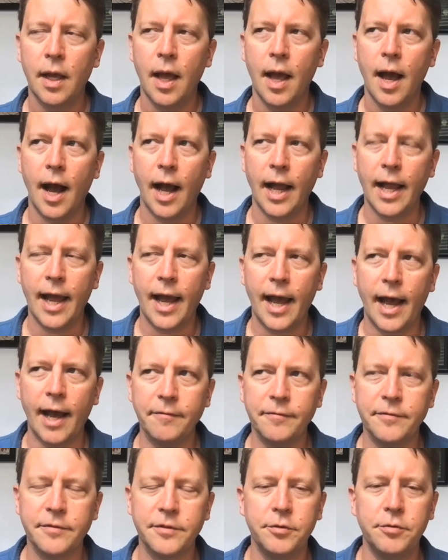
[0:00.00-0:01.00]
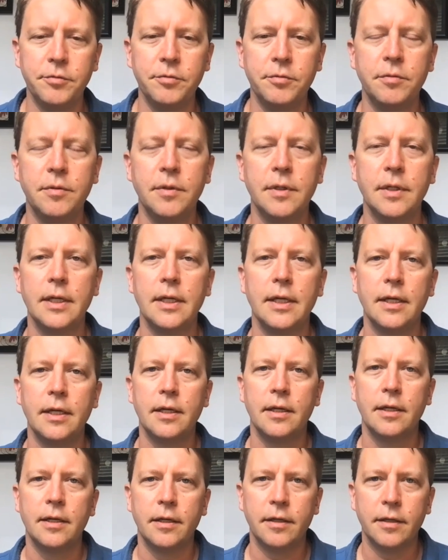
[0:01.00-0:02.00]
I have to,
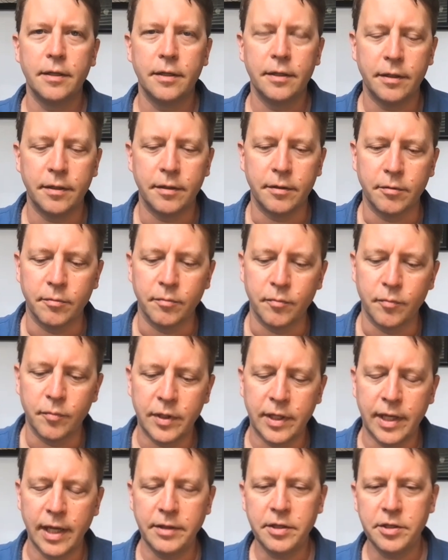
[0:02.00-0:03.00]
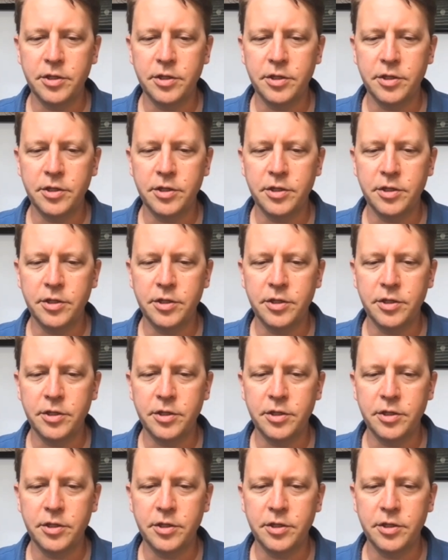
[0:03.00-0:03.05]
get